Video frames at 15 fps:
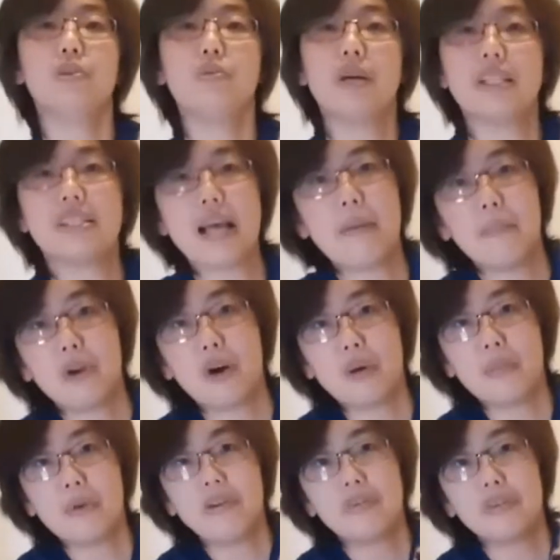to know what's
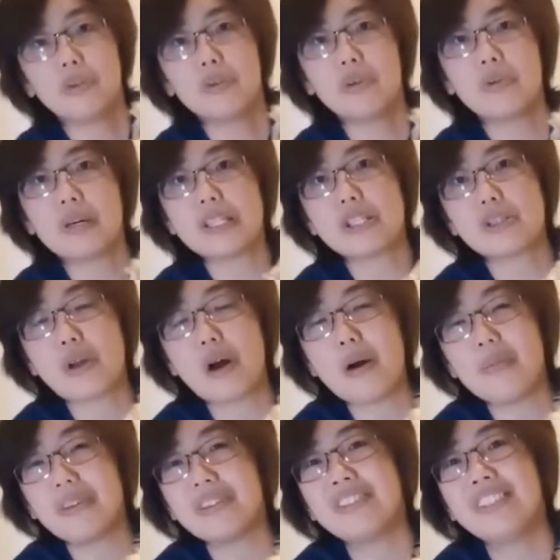abnormal if you don't know what's
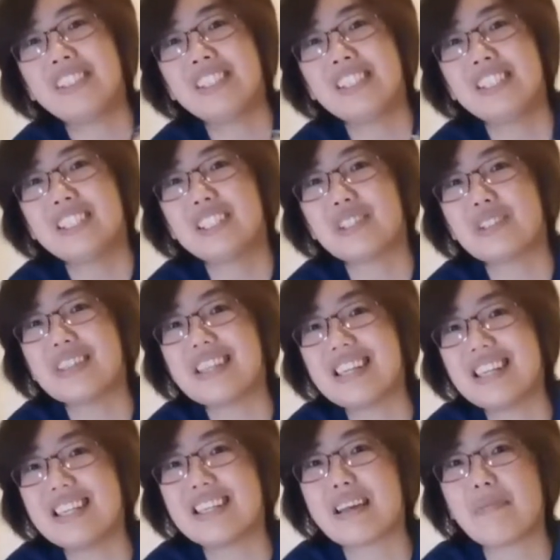normal? So
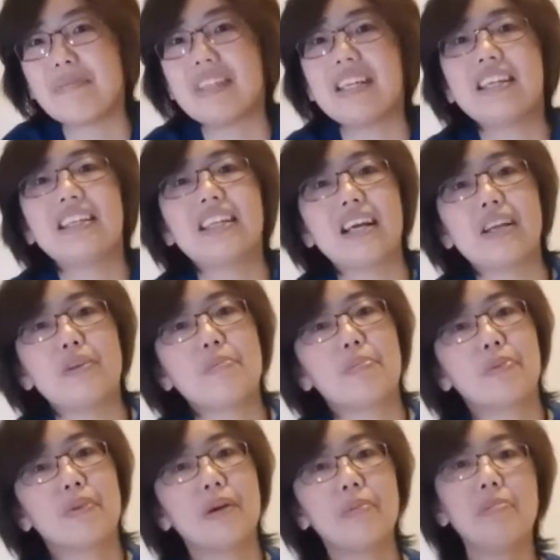this is something that you
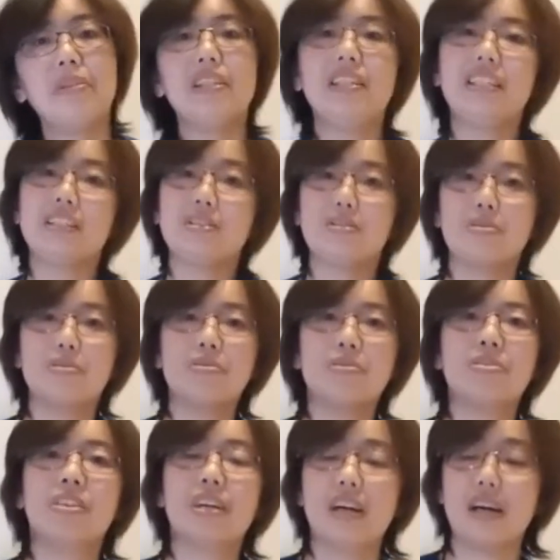probably need to
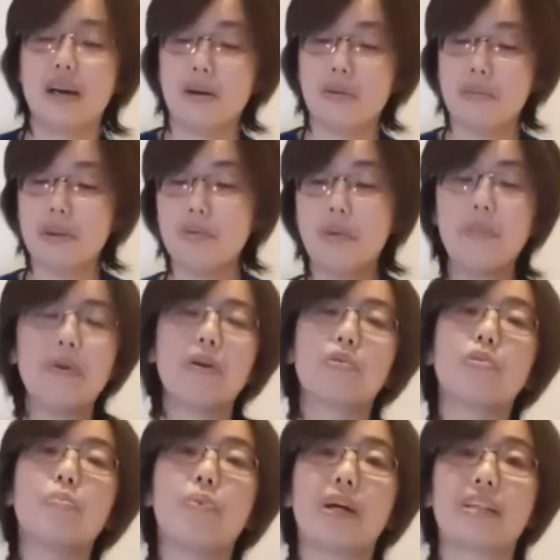do. It will be a
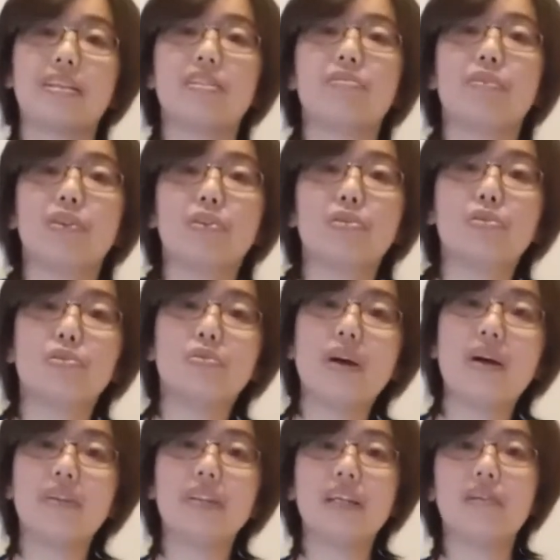good practice for you to do
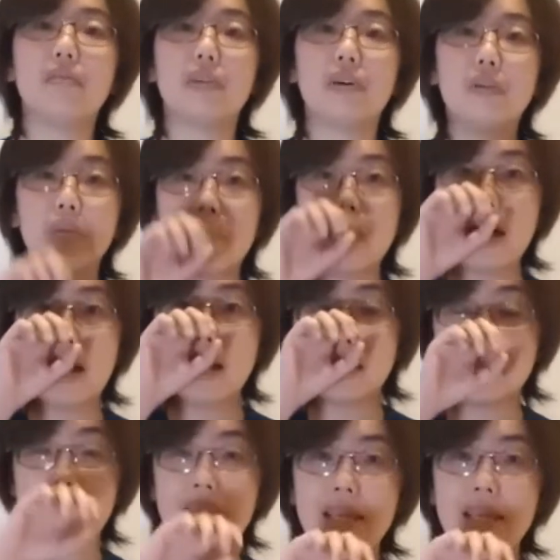every day with your own pet,